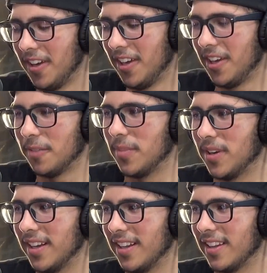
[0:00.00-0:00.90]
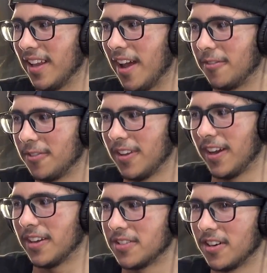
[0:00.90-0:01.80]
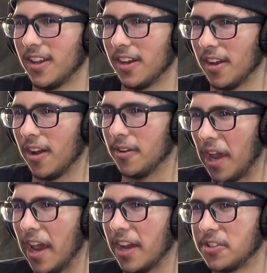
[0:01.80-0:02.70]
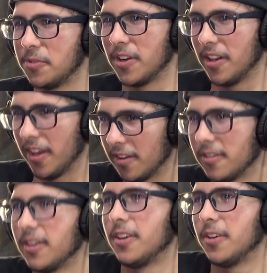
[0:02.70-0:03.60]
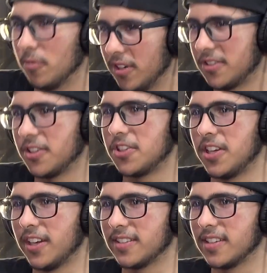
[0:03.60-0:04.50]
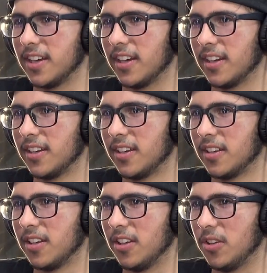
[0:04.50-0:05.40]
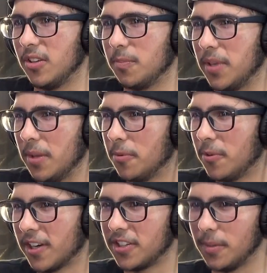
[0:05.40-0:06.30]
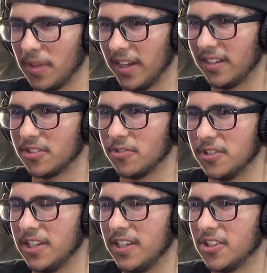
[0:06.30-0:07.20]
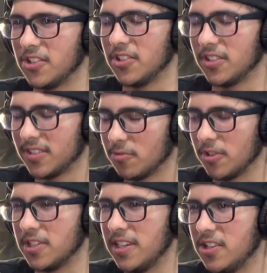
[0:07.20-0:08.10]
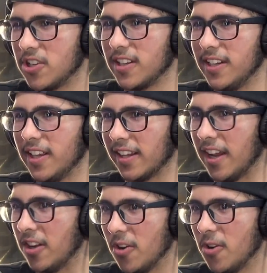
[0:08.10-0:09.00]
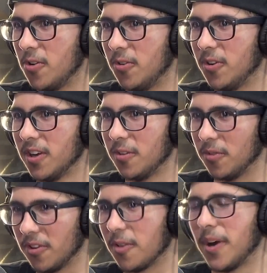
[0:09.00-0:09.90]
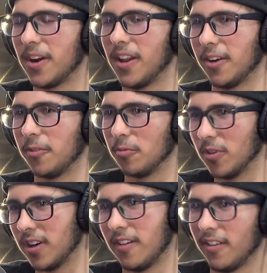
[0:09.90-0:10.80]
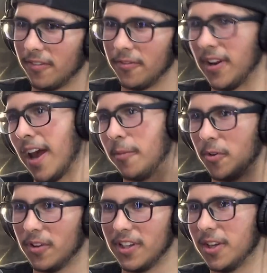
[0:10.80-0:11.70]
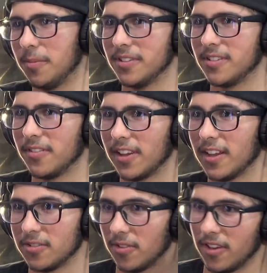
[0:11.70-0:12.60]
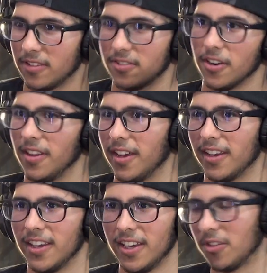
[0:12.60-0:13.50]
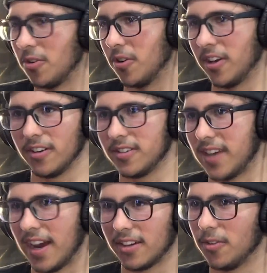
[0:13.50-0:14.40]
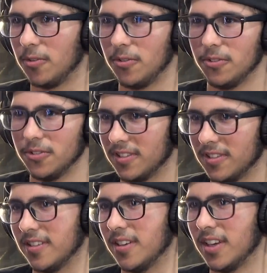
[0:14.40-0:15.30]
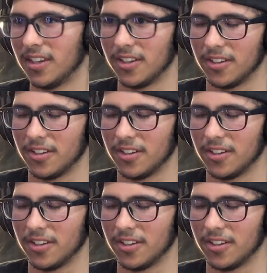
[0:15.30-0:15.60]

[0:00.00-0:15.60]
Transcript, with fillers: But after like I started like I actually researching, it's like people actually play strategically. Like they know when they're about to like run out of an ammo clip and stuff like that. So they start like throwing tacticals and to reload and